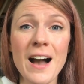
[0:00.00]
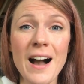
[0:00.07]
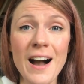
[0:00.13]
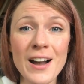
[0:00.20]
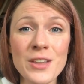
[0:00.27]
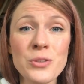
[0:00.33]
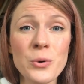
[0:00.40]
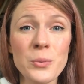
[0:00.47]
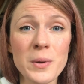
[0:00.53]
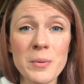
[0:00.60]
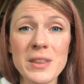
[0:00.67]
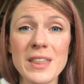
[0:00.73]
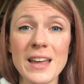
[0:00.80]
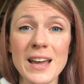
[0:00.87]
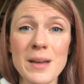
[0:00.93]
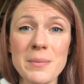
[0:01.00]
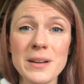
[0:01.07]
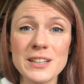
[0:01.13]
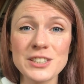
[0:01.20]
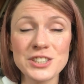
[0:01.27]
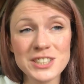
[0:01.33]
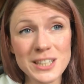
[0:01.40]
I thought we were there
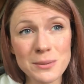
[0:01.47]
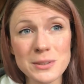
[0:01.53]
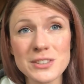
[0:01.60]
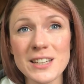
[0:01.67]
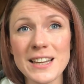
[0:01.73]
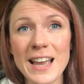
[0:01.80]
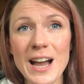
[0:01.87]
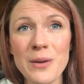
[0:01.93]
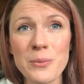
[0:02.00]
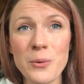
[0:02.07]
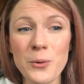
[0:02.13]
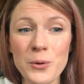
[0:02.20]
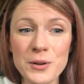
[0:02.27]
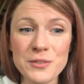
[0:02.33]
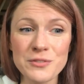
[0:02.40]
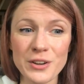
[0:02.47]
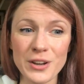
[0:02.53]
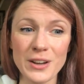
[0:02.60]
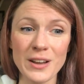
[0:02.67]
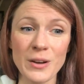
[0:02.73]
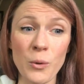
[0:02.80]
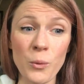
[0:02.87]
because she was going to get award
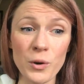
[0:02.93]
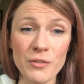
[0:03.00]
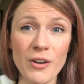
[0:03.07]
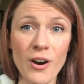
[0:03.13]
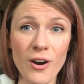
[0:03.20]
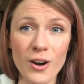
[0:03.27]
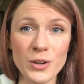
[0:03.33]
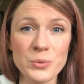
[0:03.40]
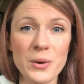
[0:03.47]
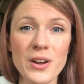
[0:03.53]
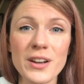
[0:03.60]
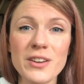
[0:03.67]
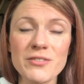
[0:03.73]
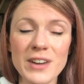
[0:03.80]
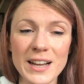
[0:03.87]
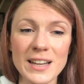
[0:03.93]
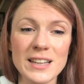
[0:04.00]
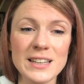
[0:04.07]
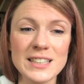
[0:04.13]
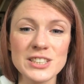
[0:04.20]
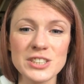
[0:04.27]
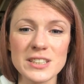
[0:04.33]
for all of her hard work and
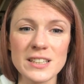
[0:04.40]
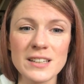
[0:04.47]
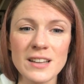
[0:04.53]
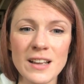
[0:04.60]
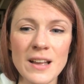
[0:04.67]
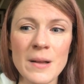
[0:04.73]
recognition